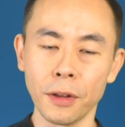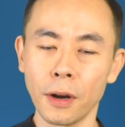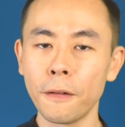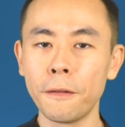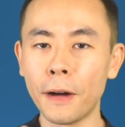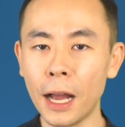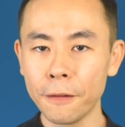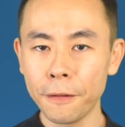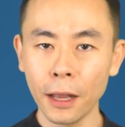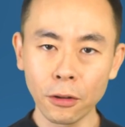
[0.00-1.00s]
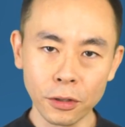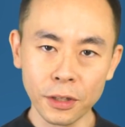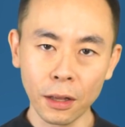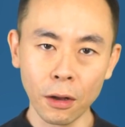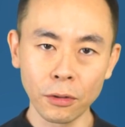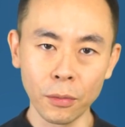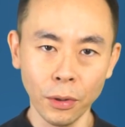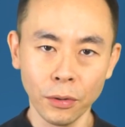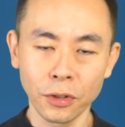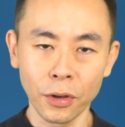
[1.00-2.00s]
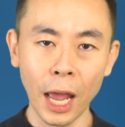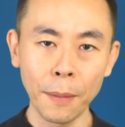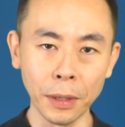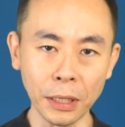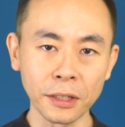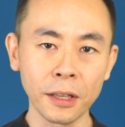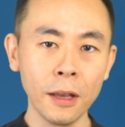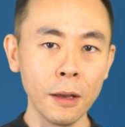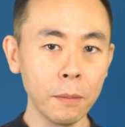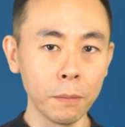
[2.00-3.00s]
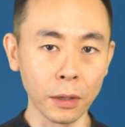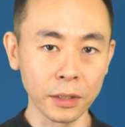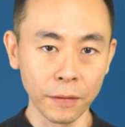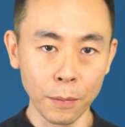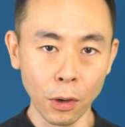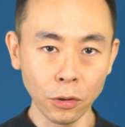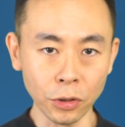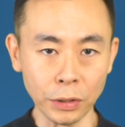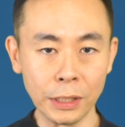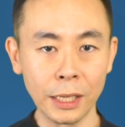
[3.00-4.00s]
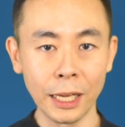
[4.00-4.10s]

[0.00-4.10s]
there are five factors that contribute to happiness positive emotion,